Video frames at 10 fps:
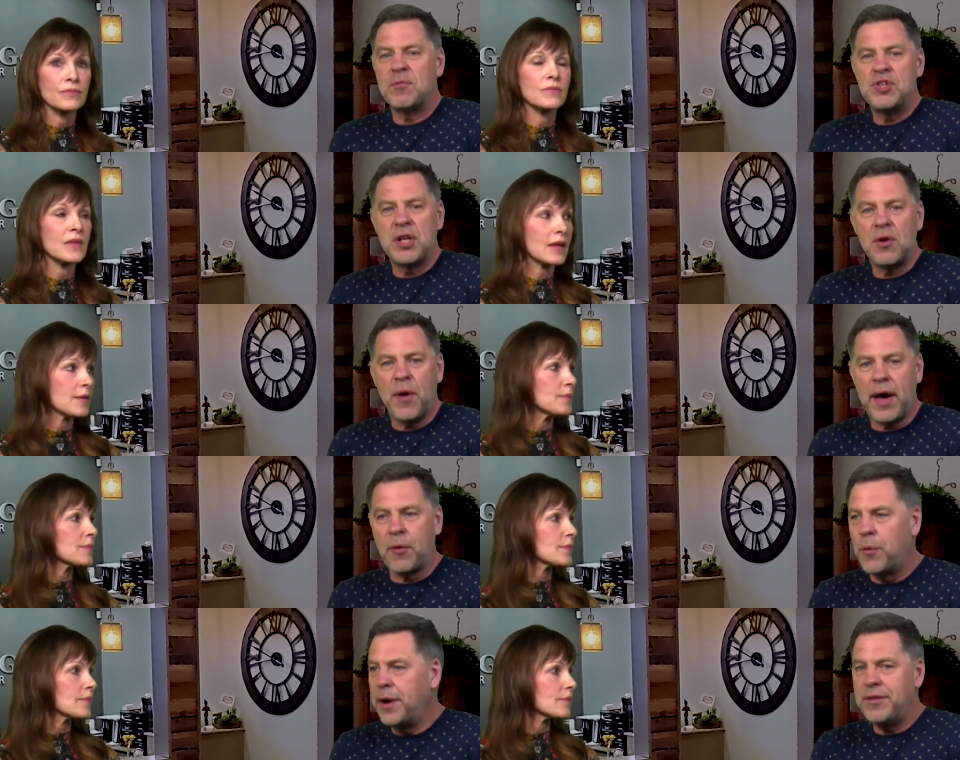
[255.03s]
Speaker 1: is from
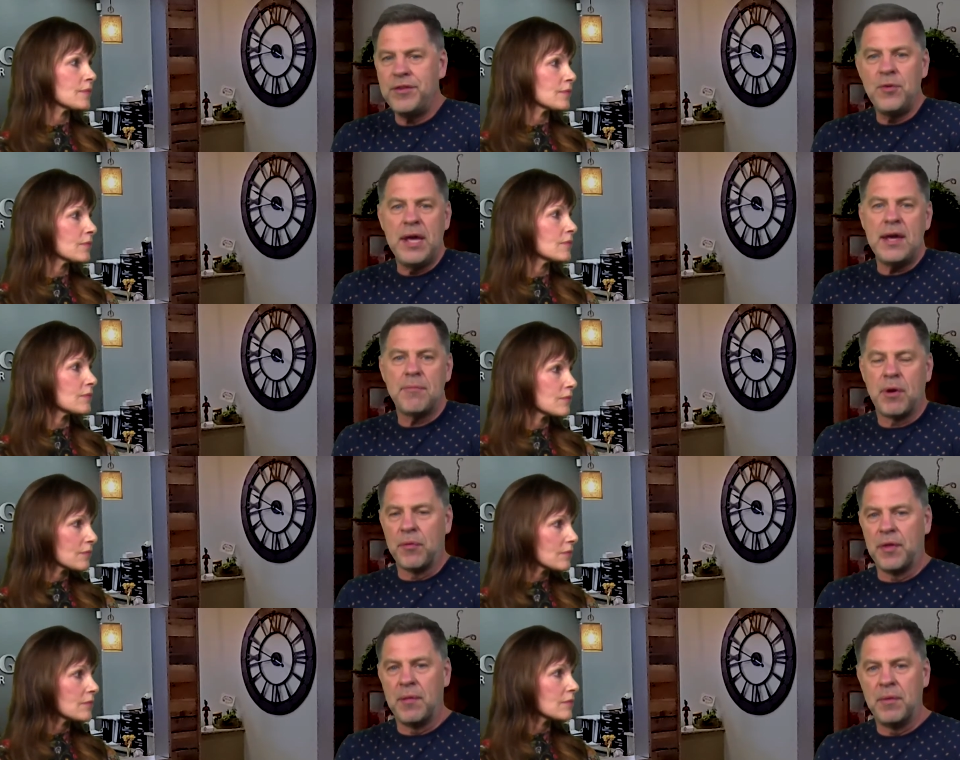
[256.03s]
Chilliwack. What is unique
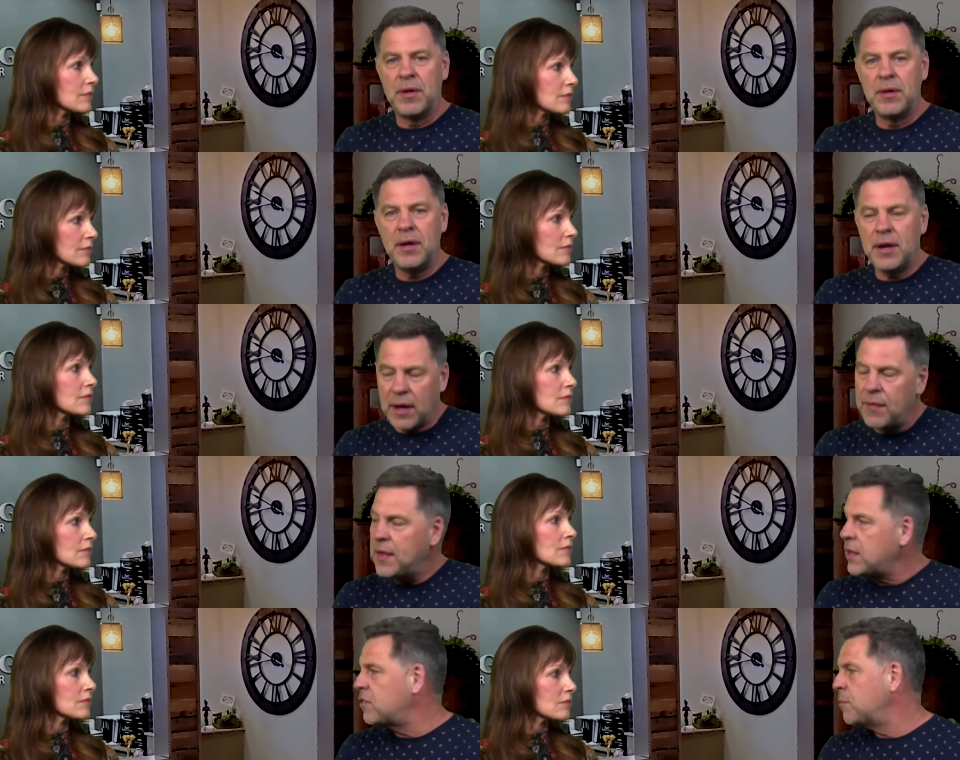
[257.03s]
about them? You know, I
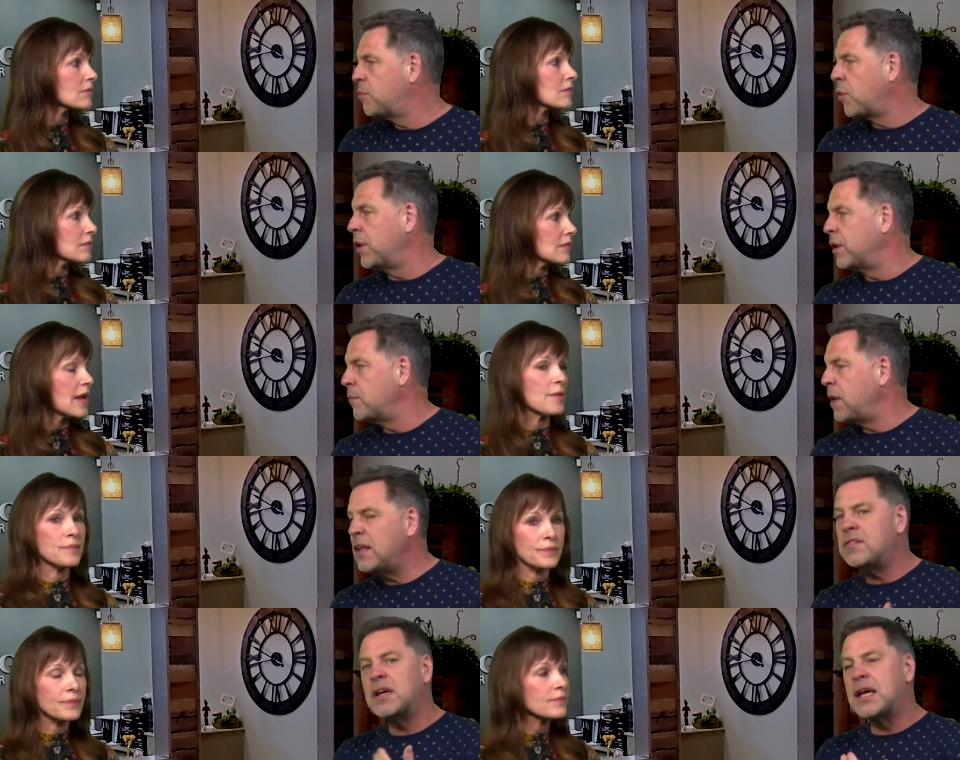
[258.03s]
think that's important. It
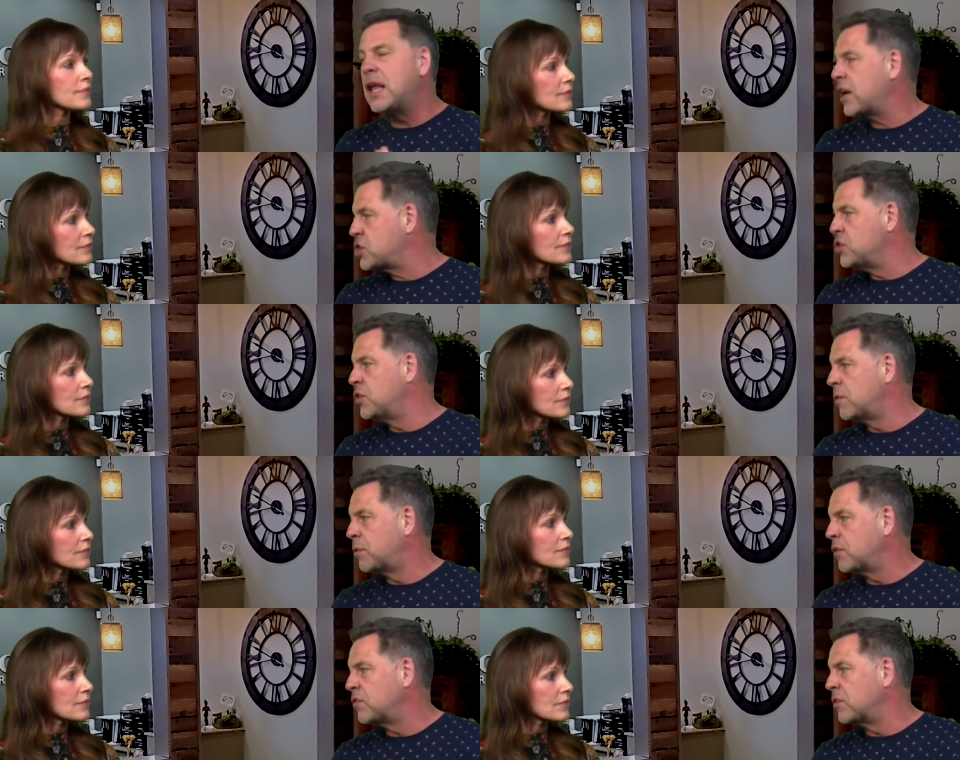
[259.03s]
makes a connection to the
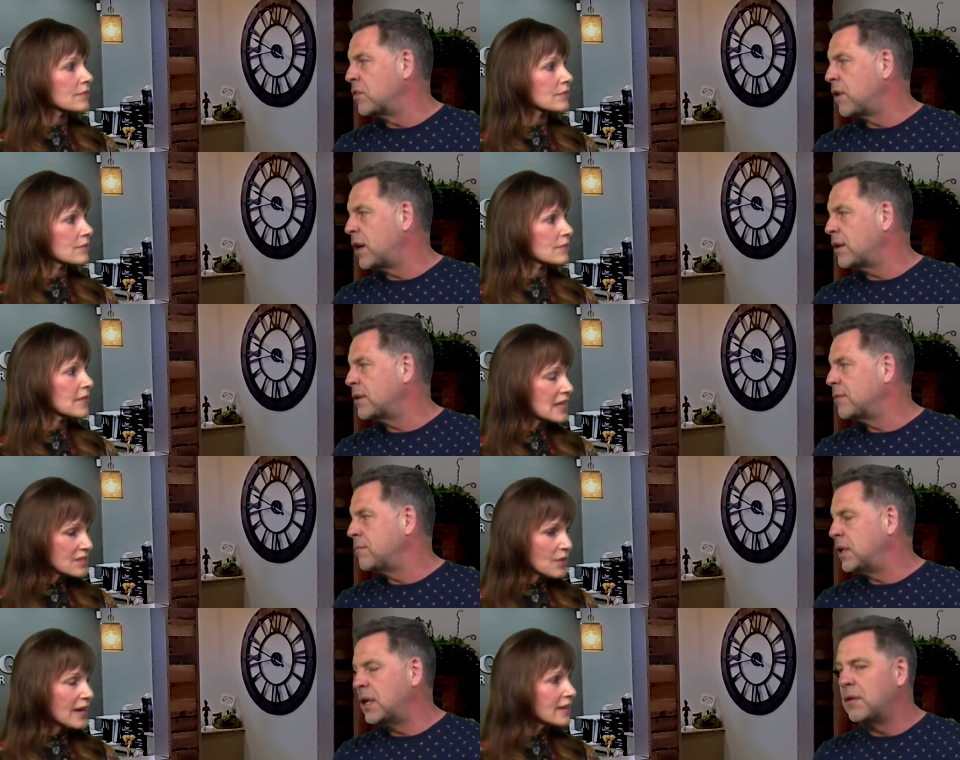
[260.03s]
person, correct?
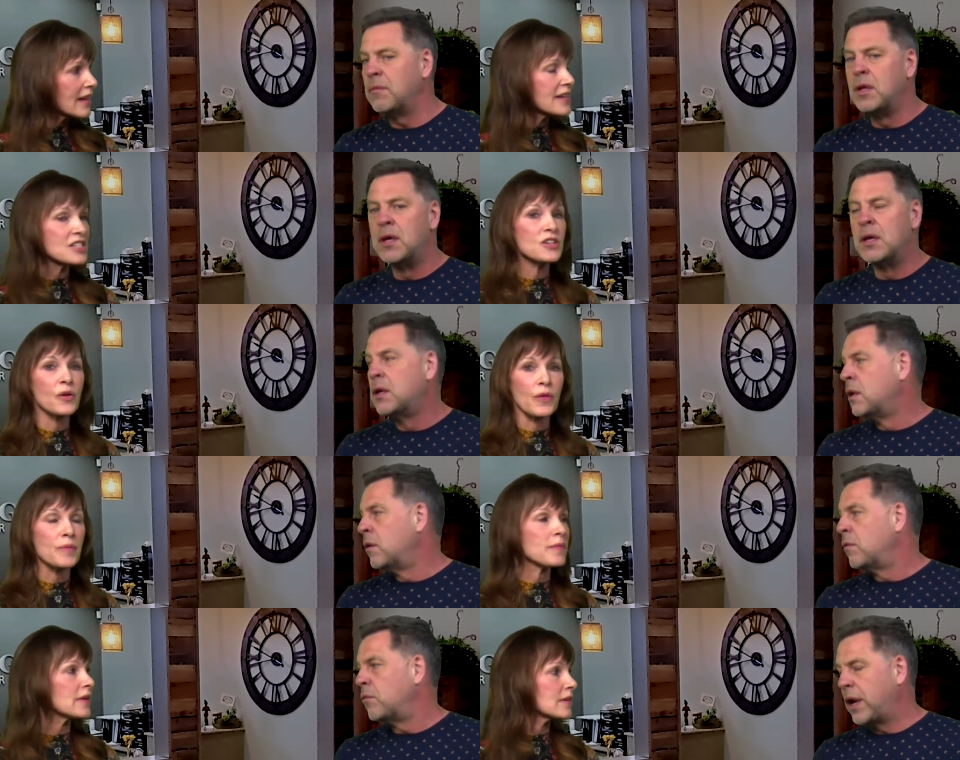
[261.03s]
Speaker 2: That's right. Yeah. Getting to know
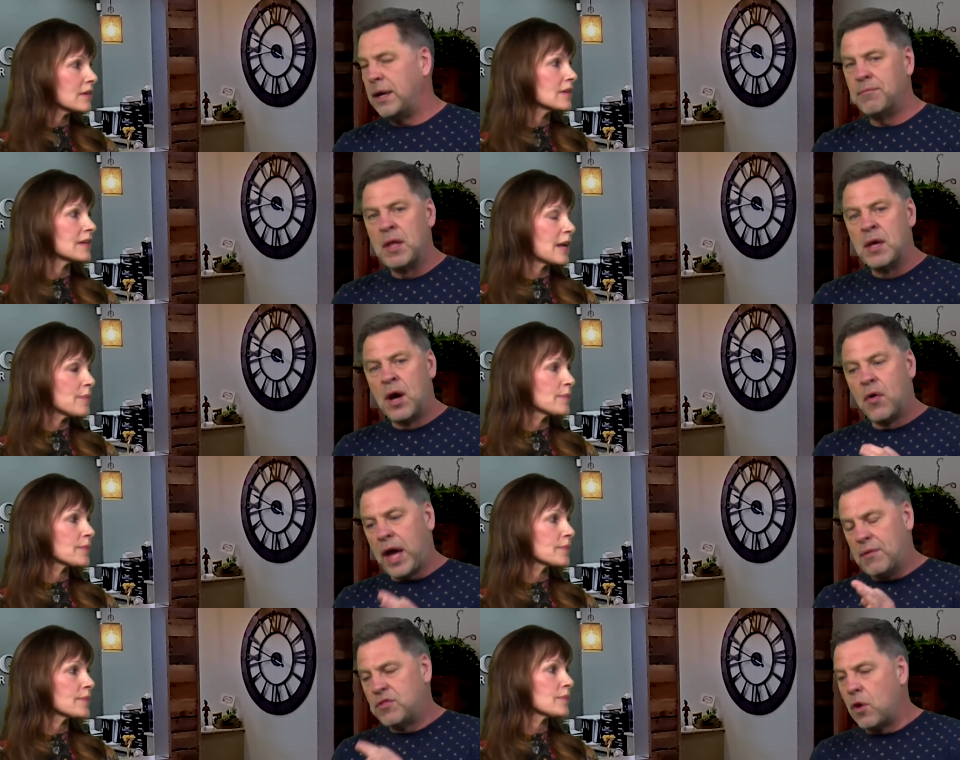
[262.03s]
them.
Speaker 1: Right.
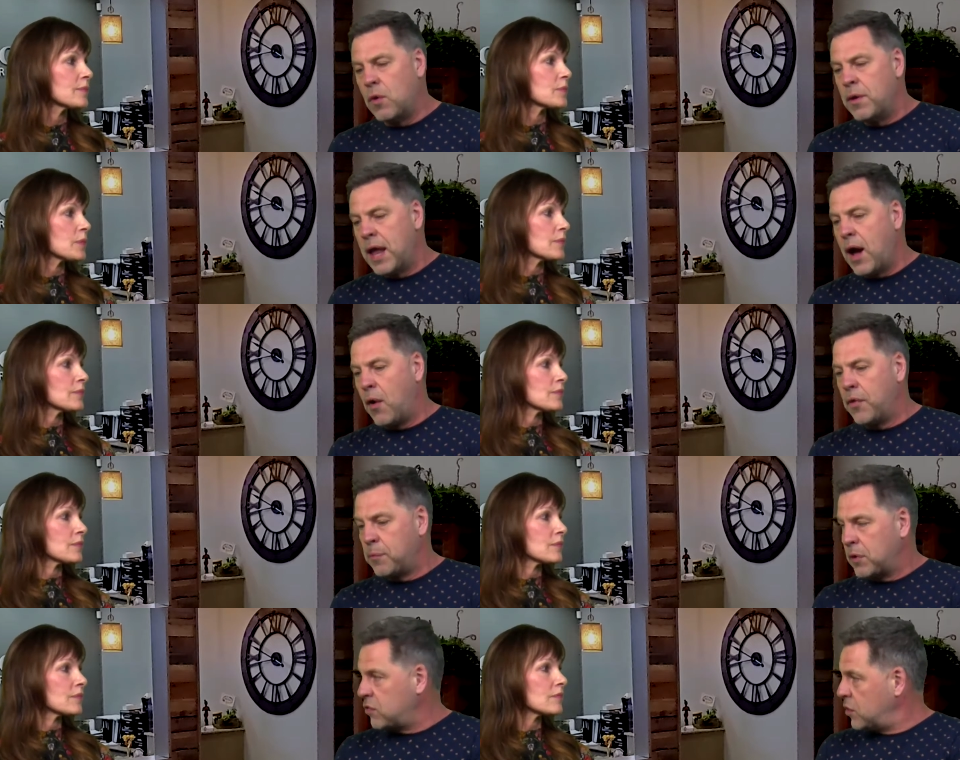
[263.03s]
Okay, so now the
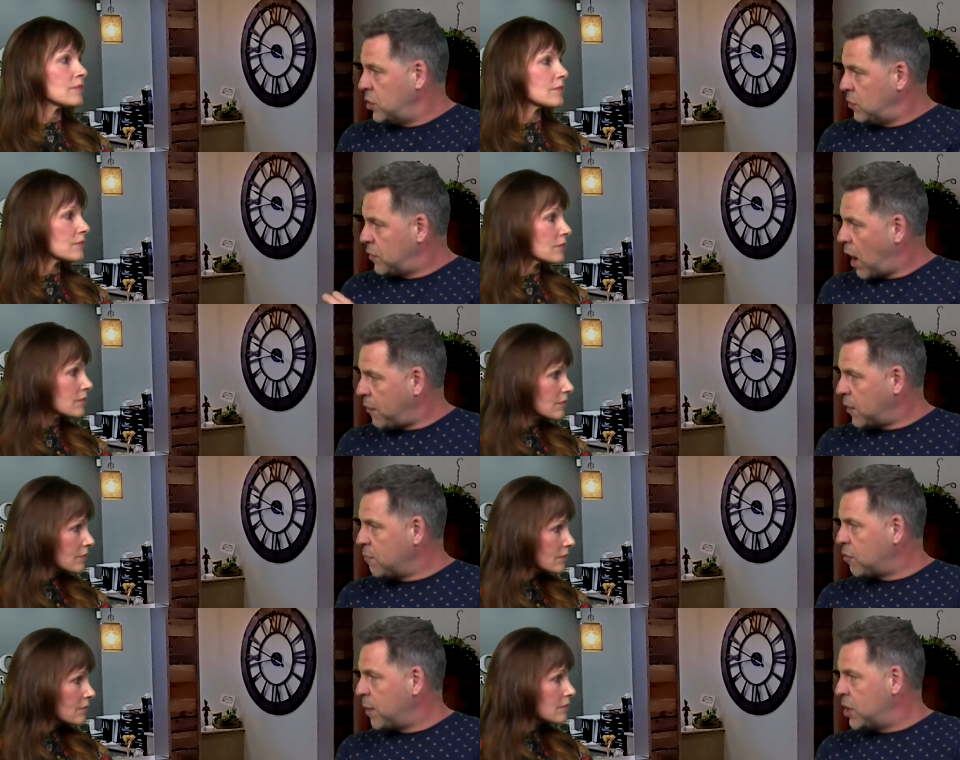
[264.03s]
person, you've got their
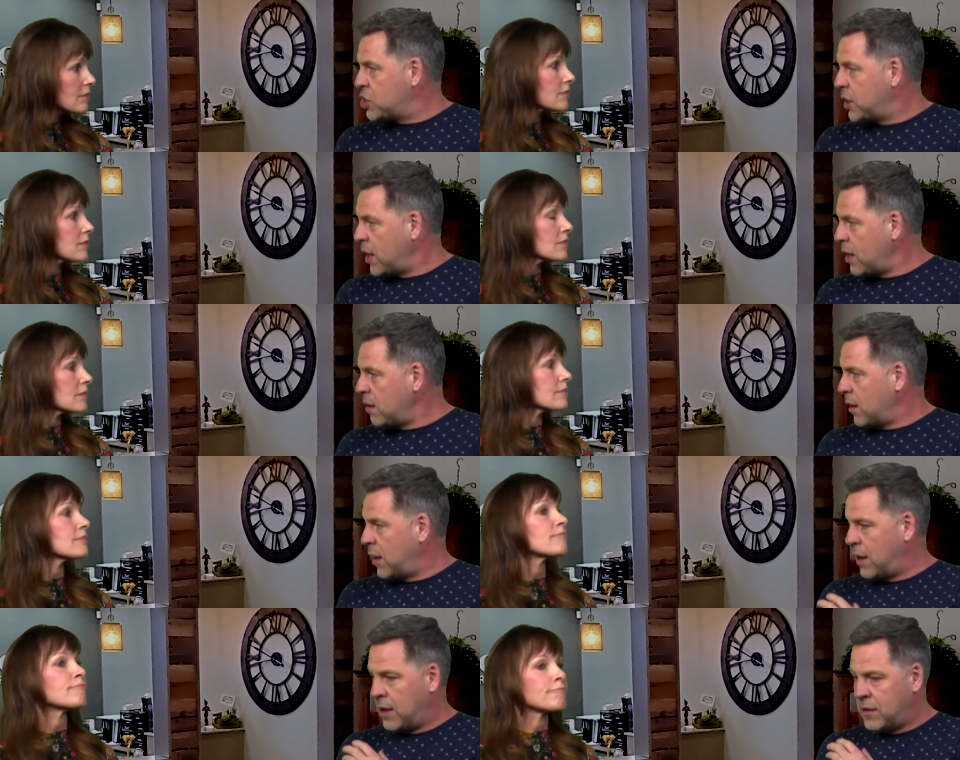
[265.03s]
information in,
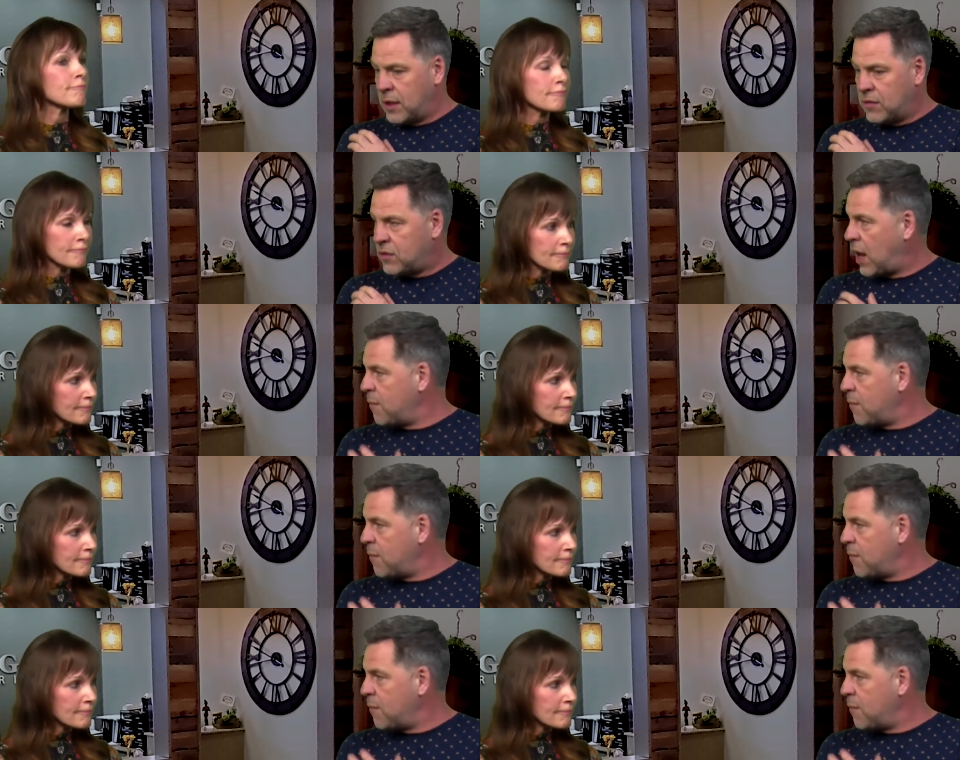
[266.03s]
and it's